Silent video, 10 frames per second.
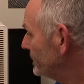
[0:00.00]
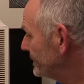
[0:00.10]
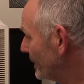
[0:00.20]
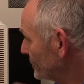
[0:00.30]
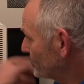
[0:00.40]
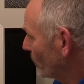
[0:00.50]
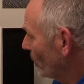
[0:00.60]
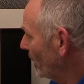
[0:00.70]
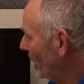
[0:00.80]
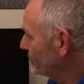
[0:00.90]
That's what
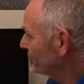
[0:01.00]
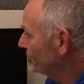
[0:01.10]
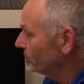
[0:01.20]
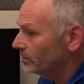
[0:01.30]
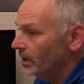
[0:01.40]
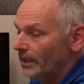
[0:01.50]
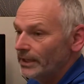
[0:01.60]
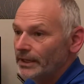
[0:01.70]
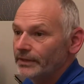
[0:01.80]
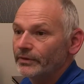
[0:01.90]
I have still,
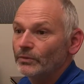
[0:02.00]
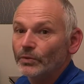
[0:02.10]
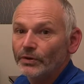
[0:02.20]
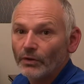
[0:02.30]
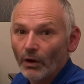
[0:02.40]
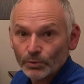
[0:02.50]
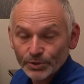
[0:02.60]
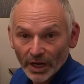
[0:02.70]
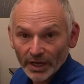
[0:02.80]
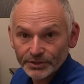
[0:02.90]
even with
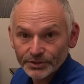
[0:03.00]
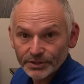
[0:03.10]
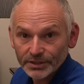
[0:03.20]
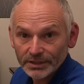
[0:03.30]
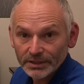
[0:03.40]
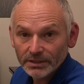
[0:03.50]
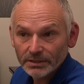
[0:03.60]
Ultra HD.